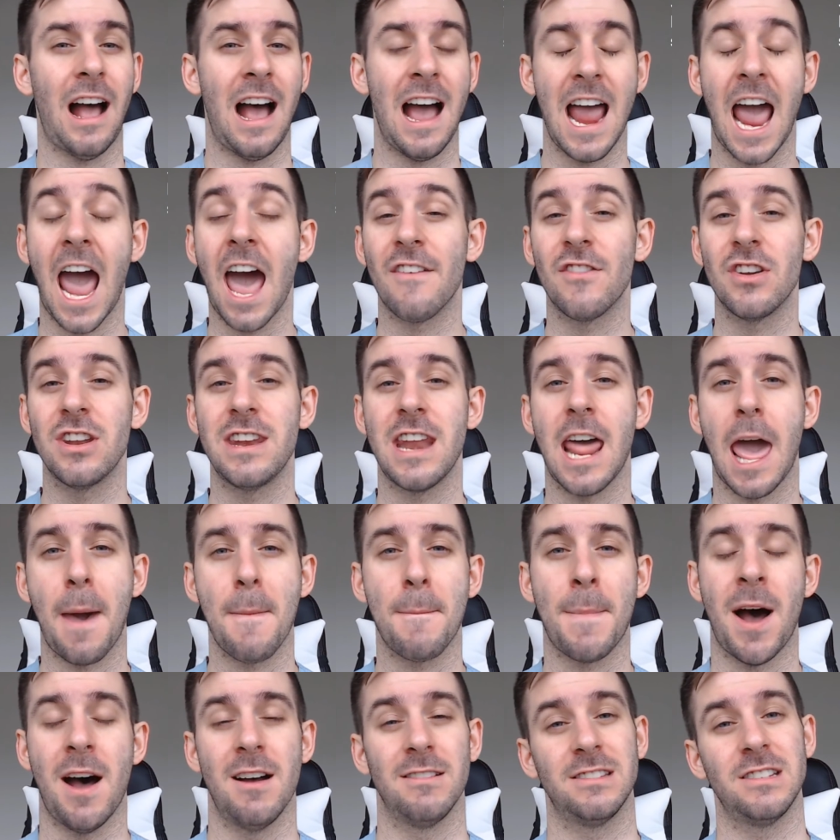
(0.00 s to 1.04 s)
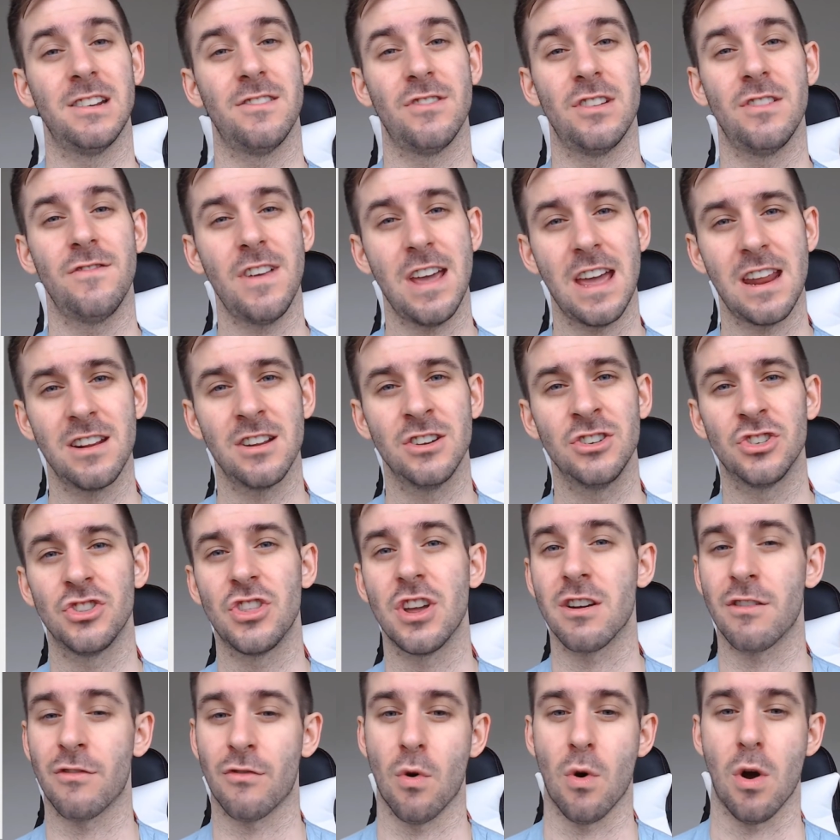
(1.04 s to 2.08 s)
I have a net positive advantage,
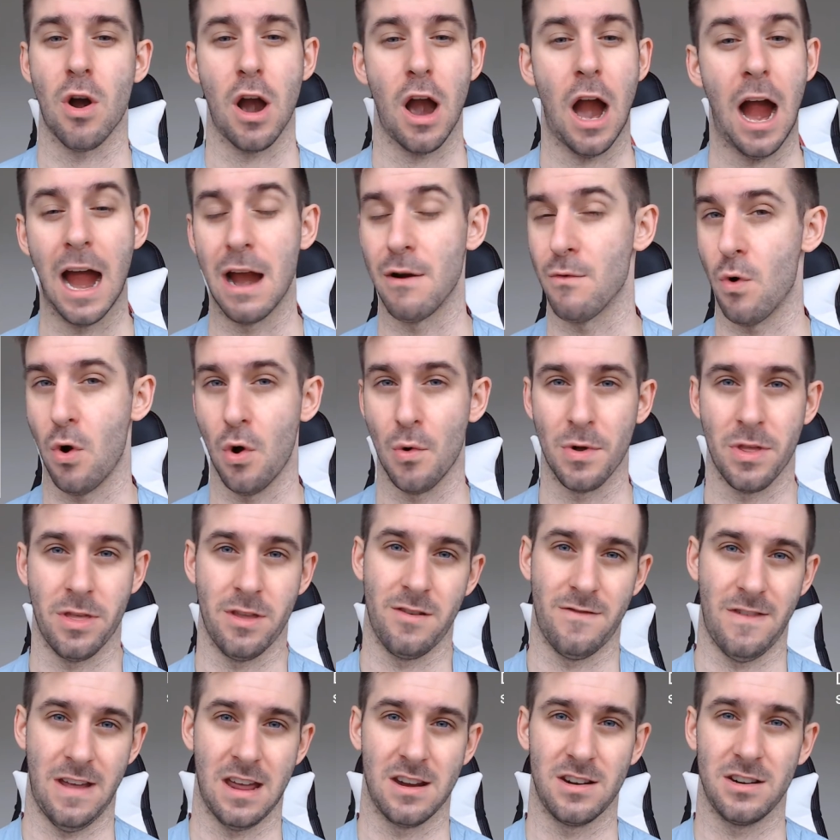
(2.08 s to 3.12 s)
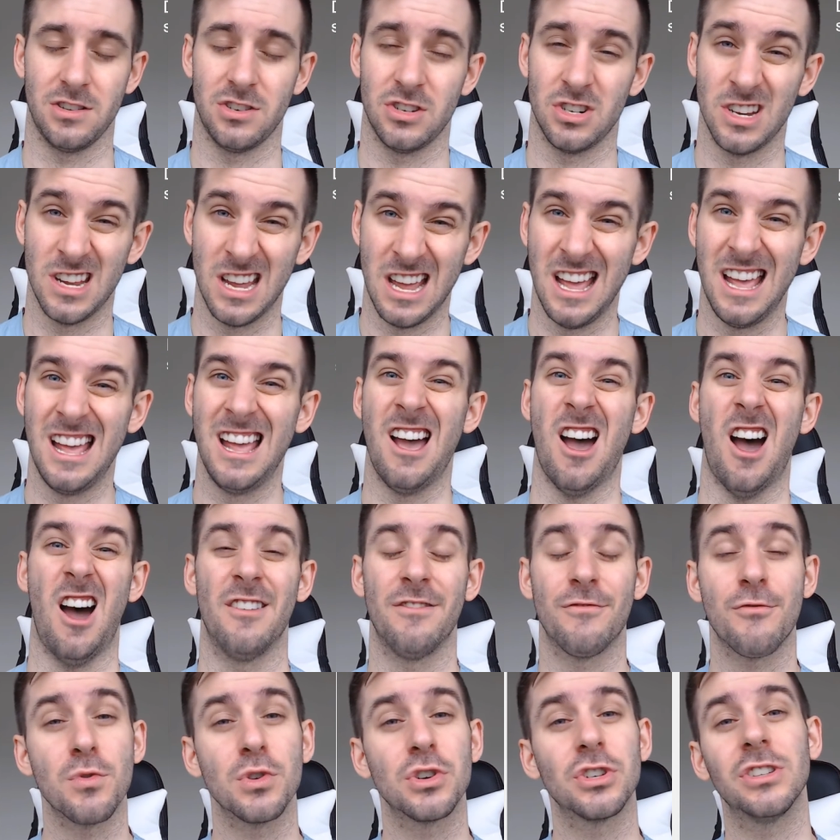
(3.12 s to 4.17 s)
therefore I roll with advantage.
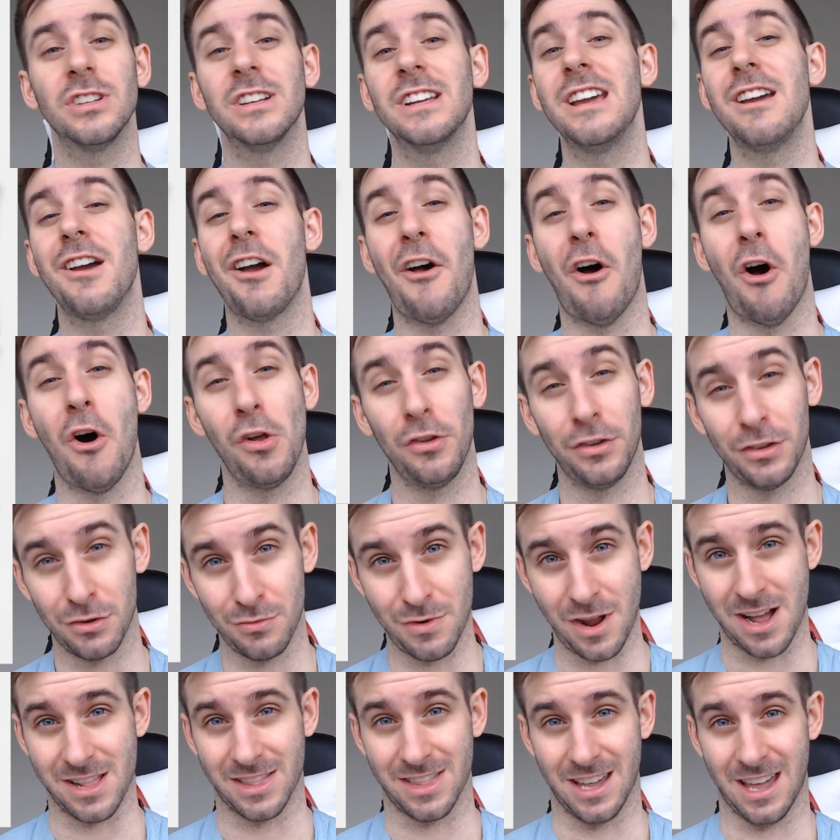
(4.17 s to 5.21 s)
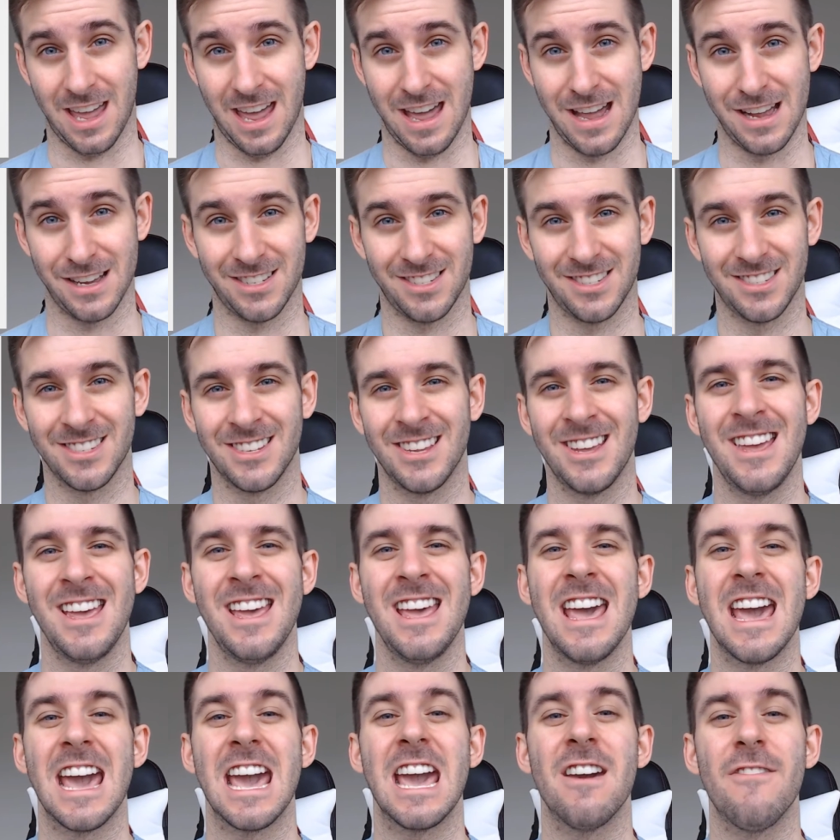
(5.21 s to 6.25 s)
Unfortunately, also not the case.
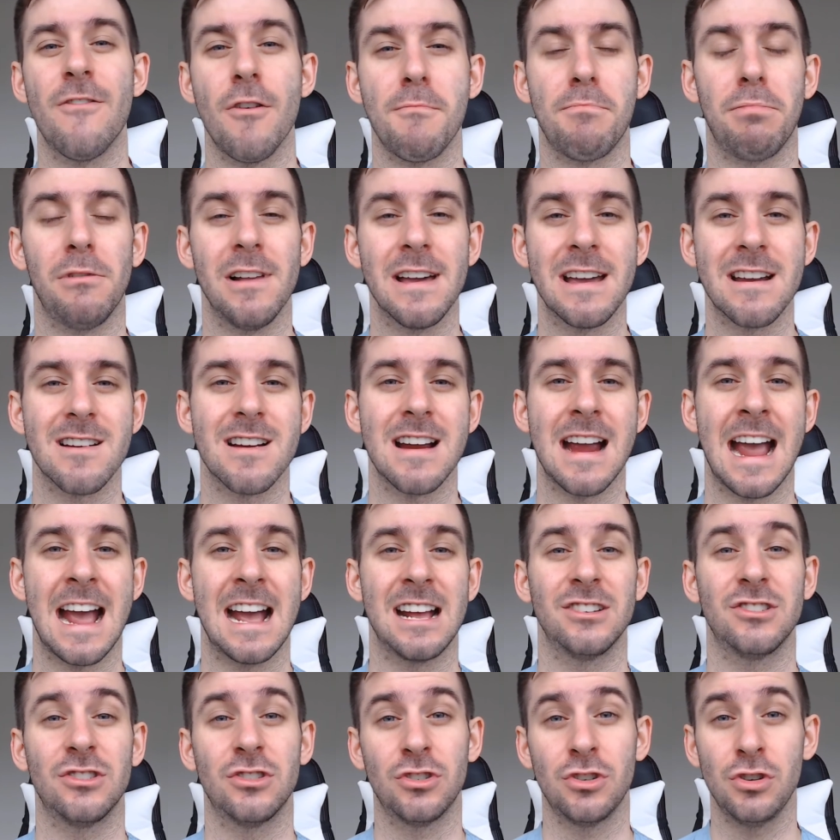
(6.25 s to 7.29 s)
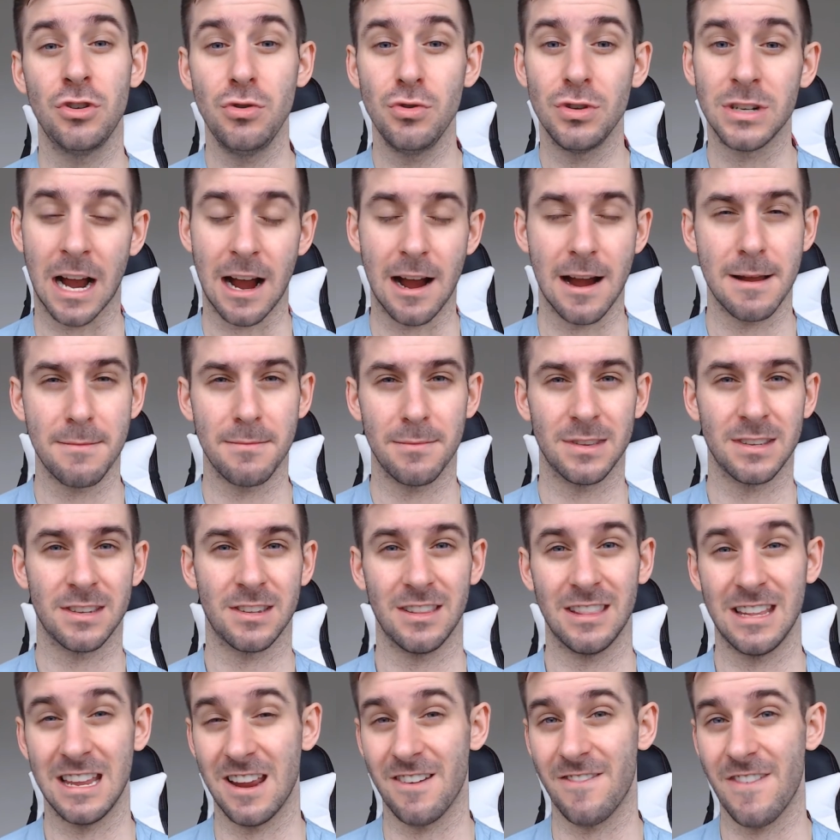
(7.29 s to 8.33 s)
If a player has 2 times
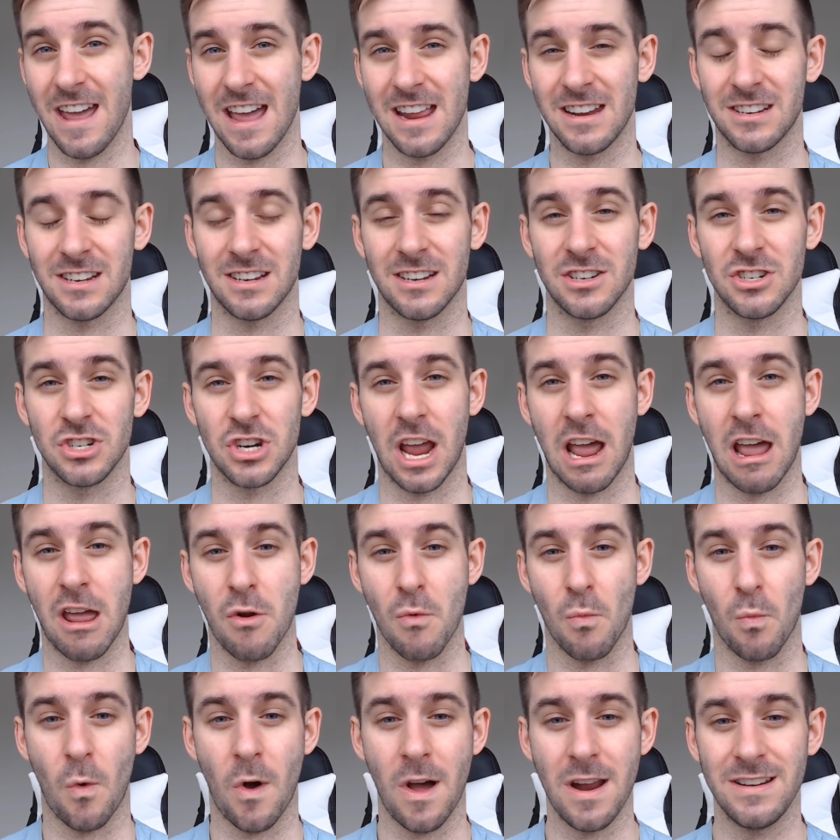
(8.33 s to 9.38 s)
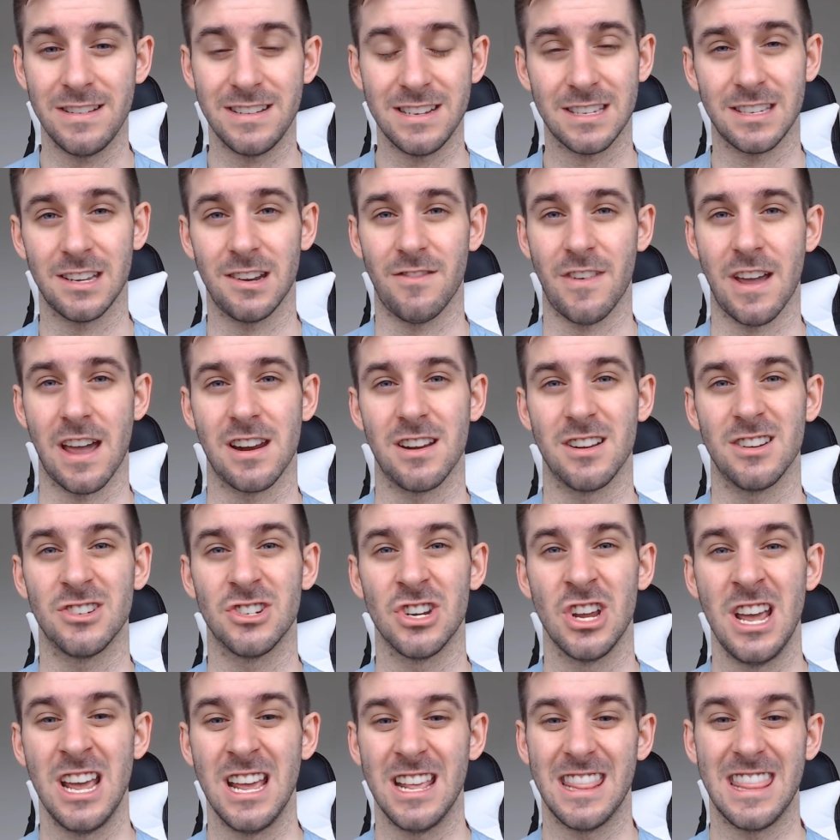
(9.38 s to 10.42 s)
the advantage and 1 disadvantage,
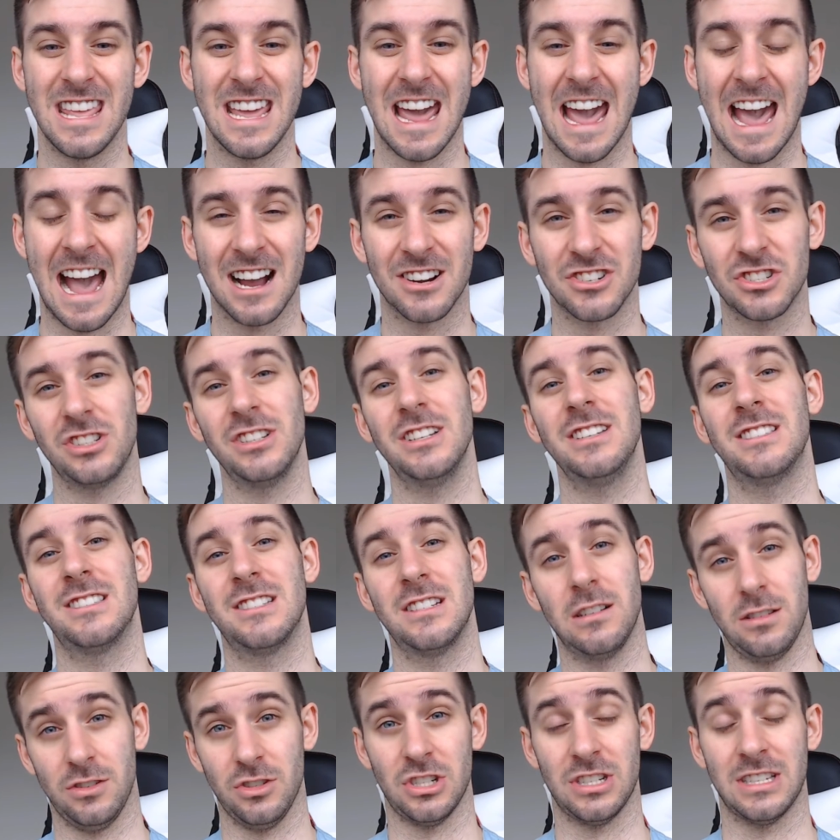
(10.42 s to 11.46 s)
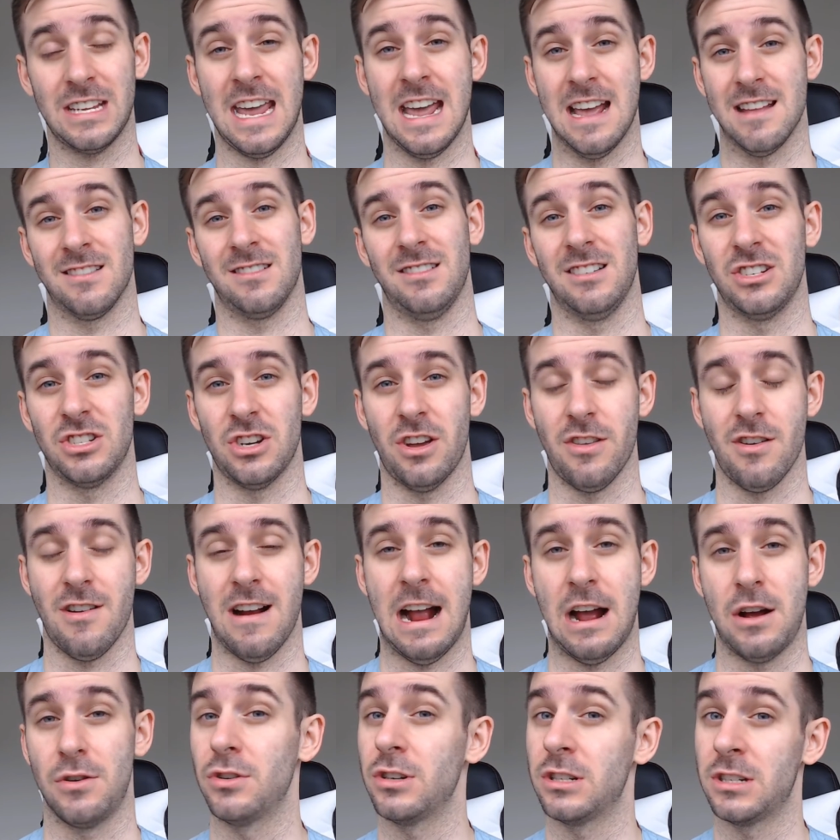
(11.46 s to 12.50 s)
they actually still just cancel each other
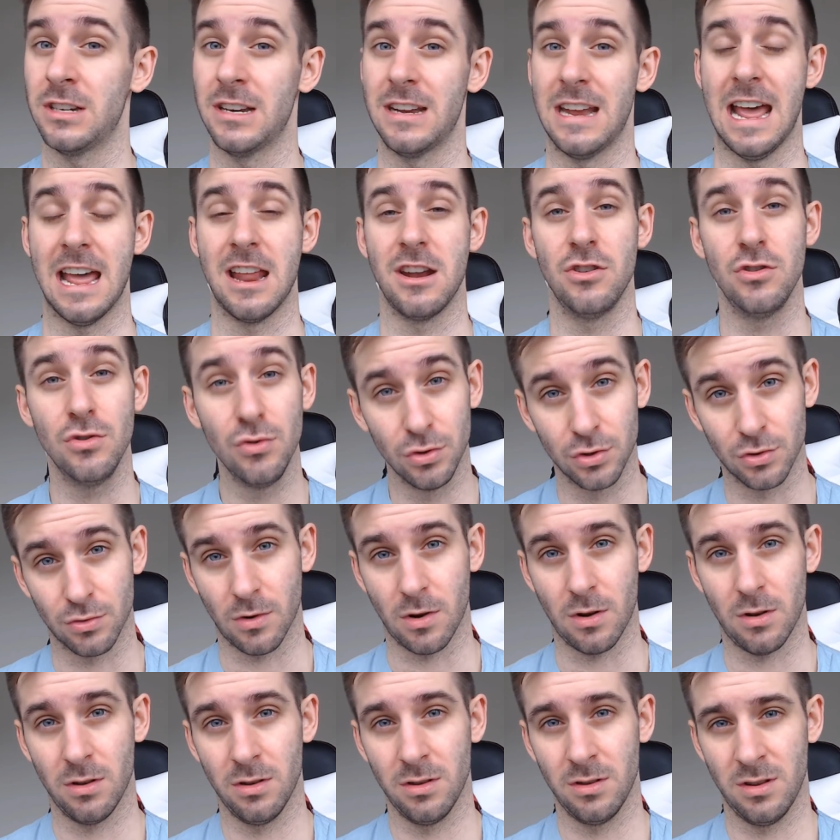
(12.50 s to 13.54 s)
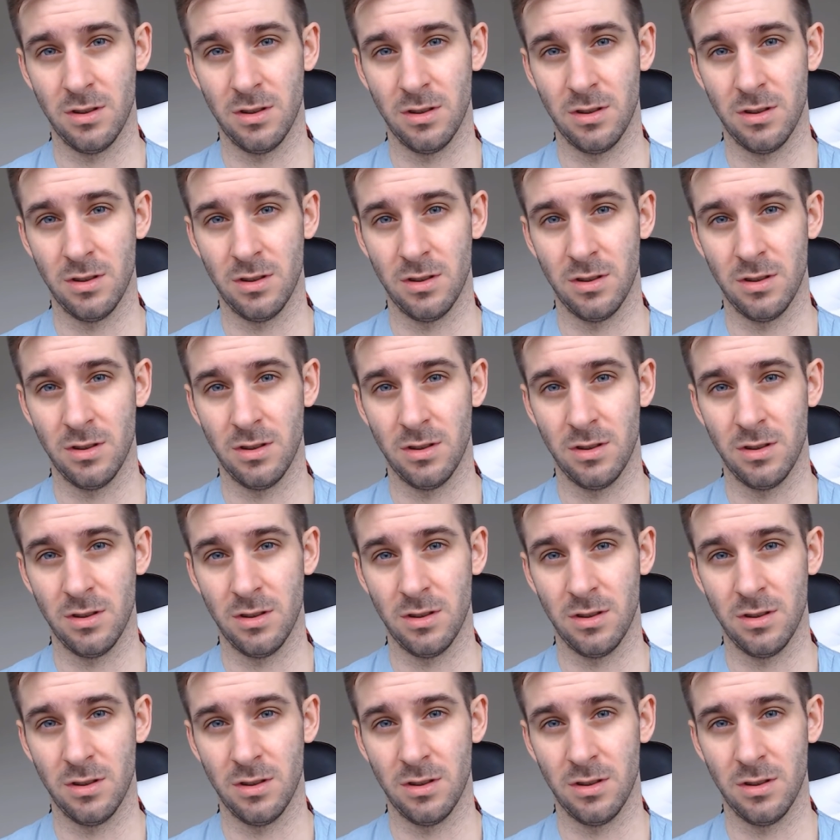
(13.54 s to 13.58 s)
out to net neutral.